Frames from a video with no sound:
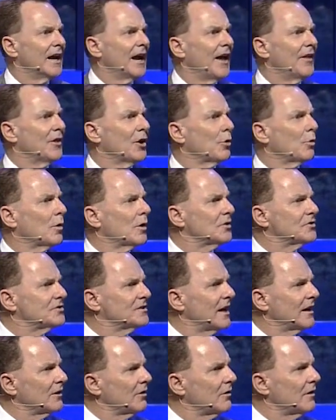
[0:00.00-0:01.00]
And they're words
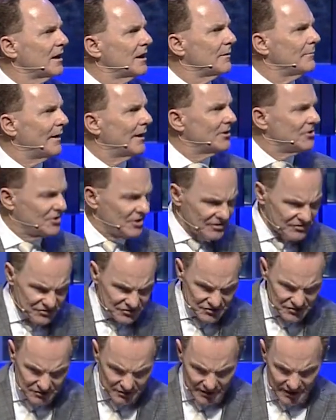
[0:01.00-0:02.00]
not only about
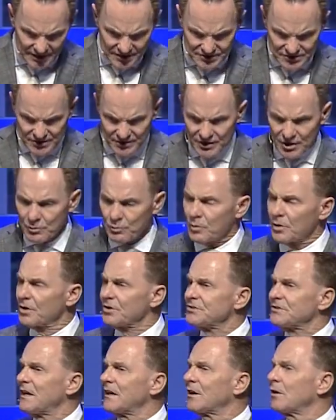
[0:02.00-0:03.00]
Jesus Christ, and they're
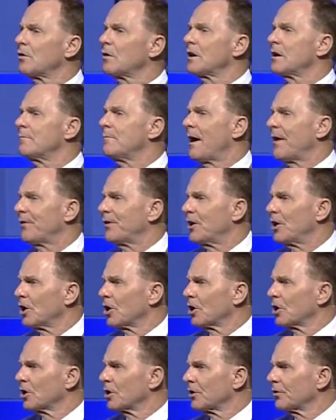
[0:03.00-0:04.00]
words not only about the
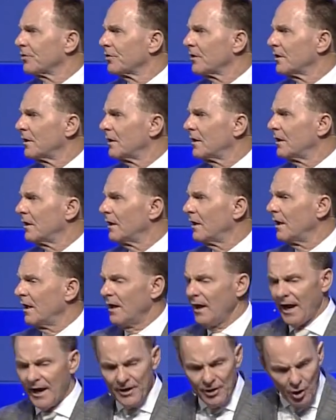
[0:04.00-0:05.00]
earth
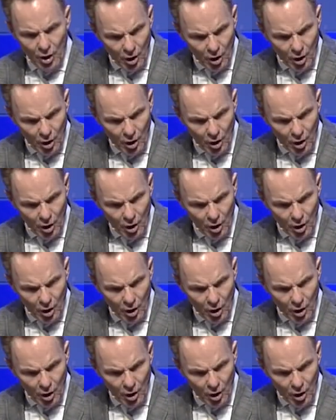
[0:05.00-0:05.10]
and